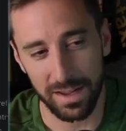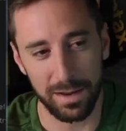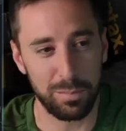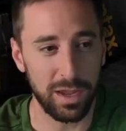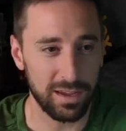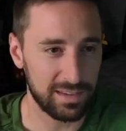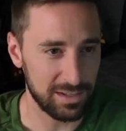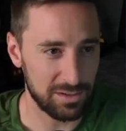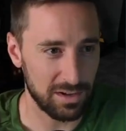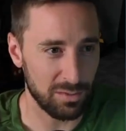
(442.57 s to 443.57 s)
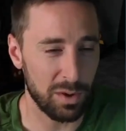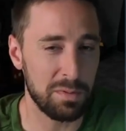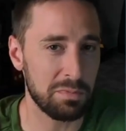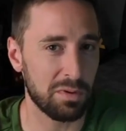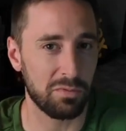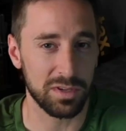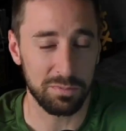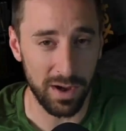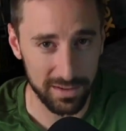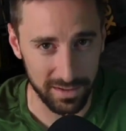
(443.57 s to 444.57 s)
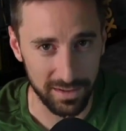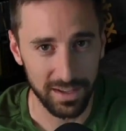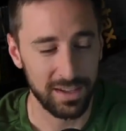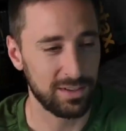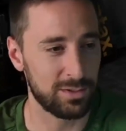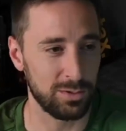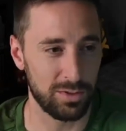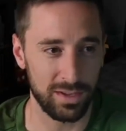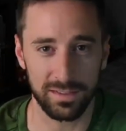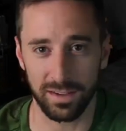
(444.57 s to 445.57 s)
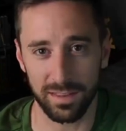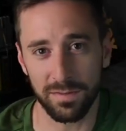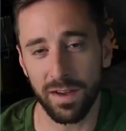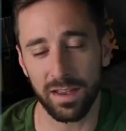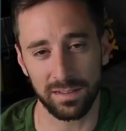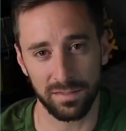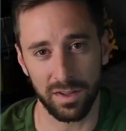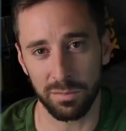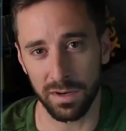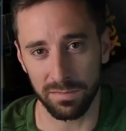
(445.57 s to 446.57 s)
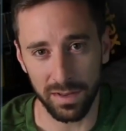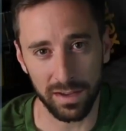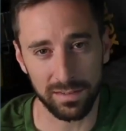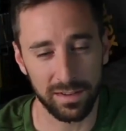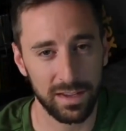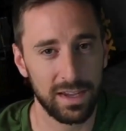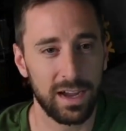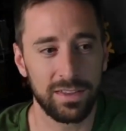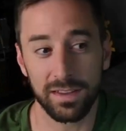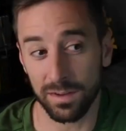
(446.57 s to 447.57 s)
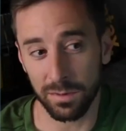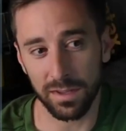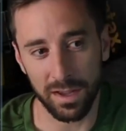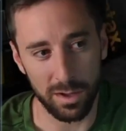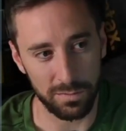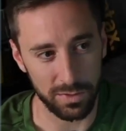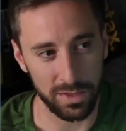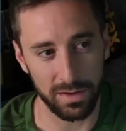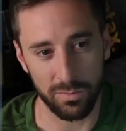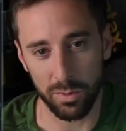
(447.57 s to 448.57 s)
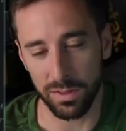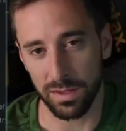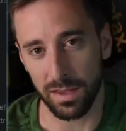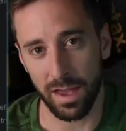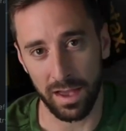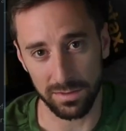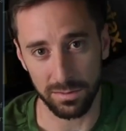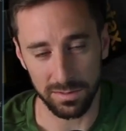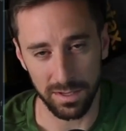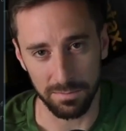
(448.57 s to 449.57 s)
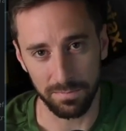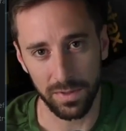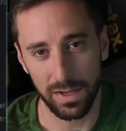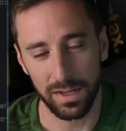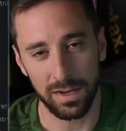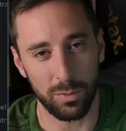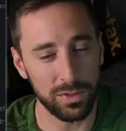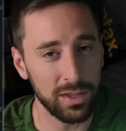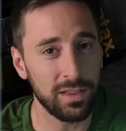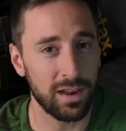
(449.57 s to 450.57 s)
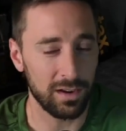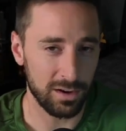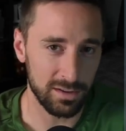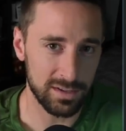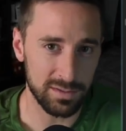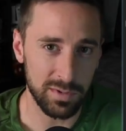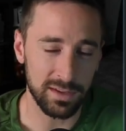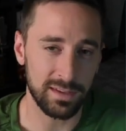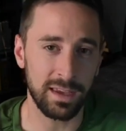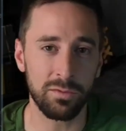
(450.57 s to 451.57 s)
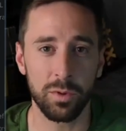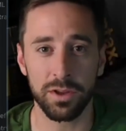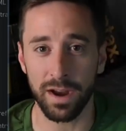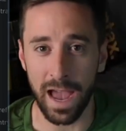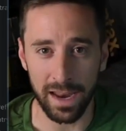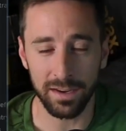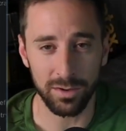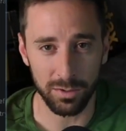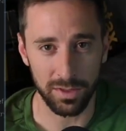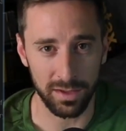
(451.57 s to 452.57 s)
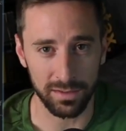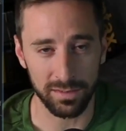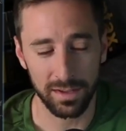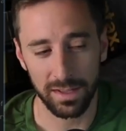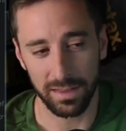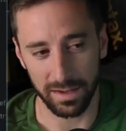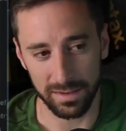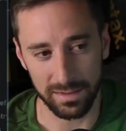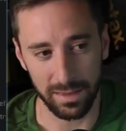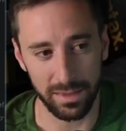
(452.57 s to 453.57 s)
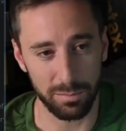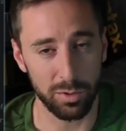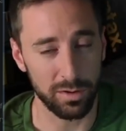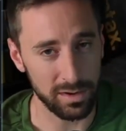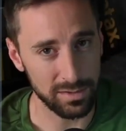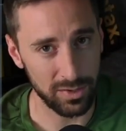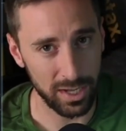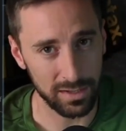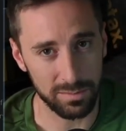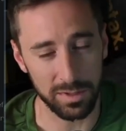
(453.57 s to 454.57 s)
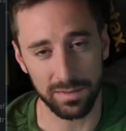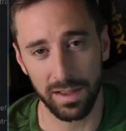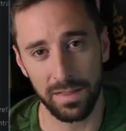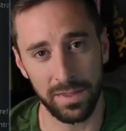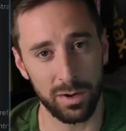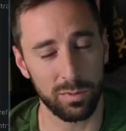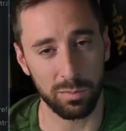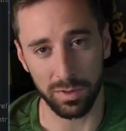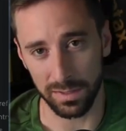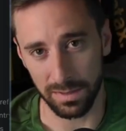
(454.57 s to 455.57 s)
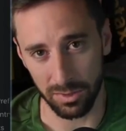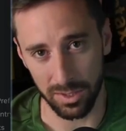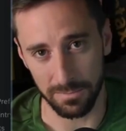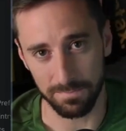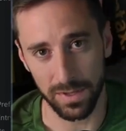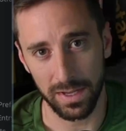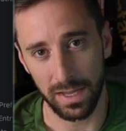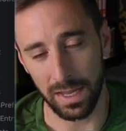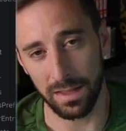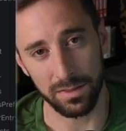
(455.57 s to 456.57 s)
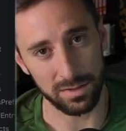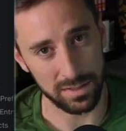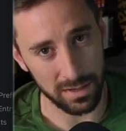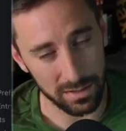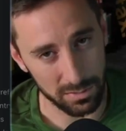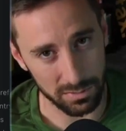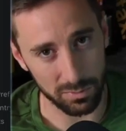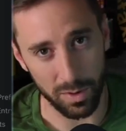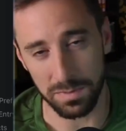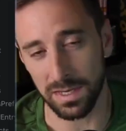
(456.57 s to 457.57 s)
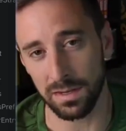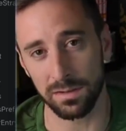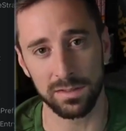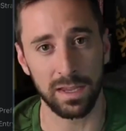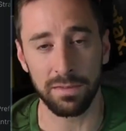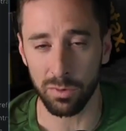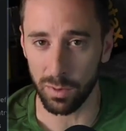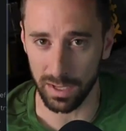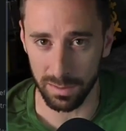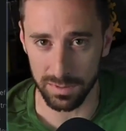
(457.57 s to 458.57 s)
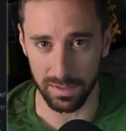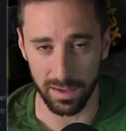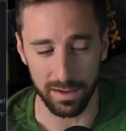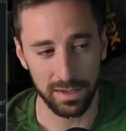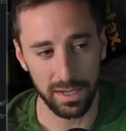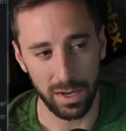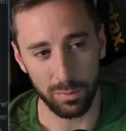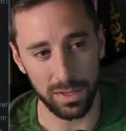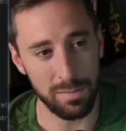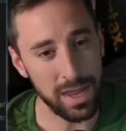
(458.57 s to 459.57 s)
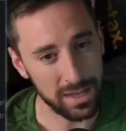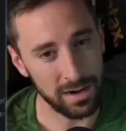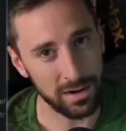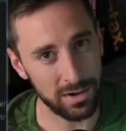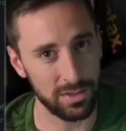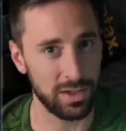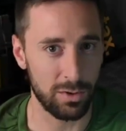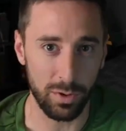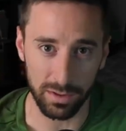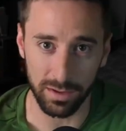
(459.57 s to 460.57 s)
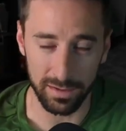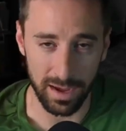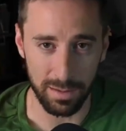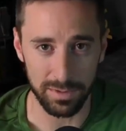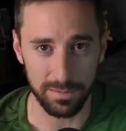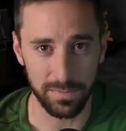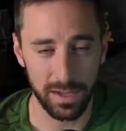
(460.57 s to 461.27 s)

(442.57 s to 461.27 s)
And paying attention to the way people have responded to things like the fast development of Next, I think is a really helpful thing for the Astro team. Now, one thing that encourages me is even when they're adding new things, like I said, they're progressive enhancements, they don't replace everything. And they're sticking to those web standards even when it comes to that. And when they make an error, they quickly adapt it.